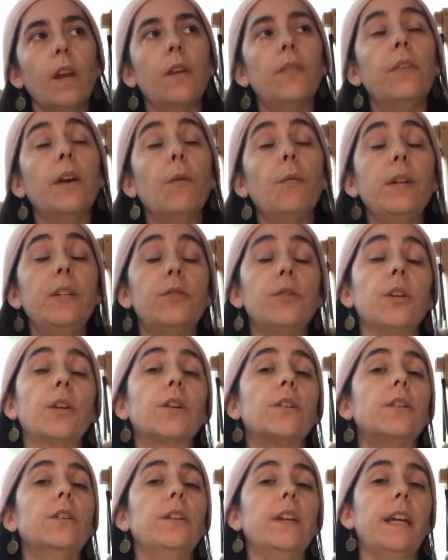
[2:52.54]
that we
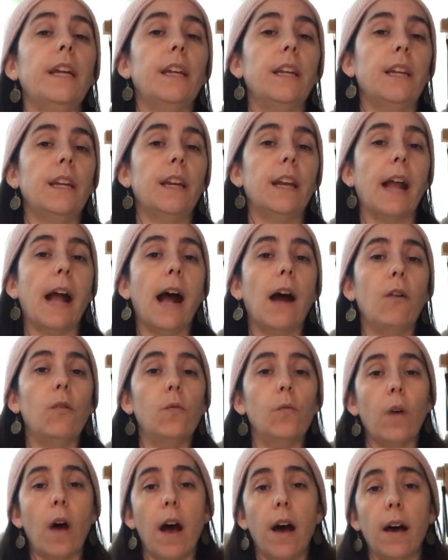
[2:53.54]
circle in and
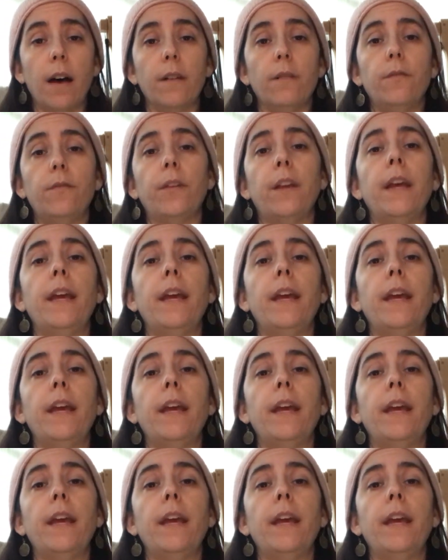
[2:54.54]
out of.